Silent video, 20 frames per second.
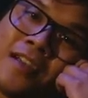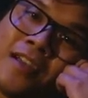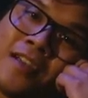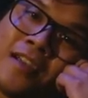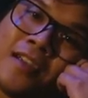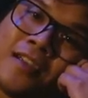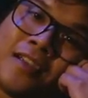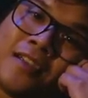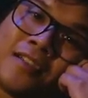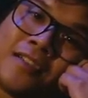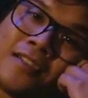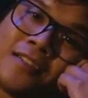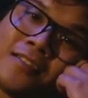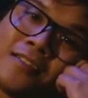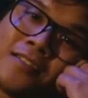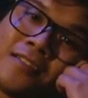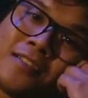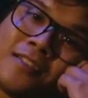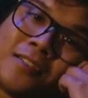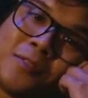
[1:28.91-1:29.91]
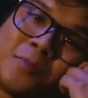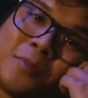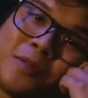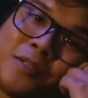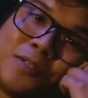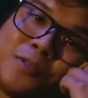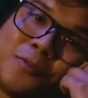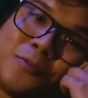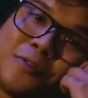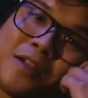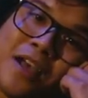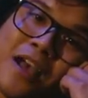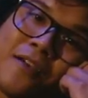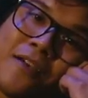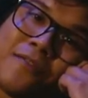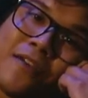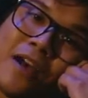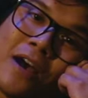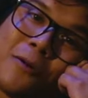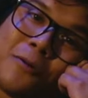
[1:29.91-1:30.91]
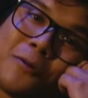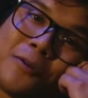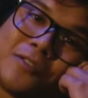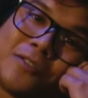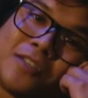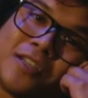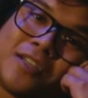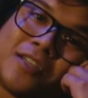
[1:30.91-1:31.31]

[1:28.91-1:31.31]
and it's been two and a half hours,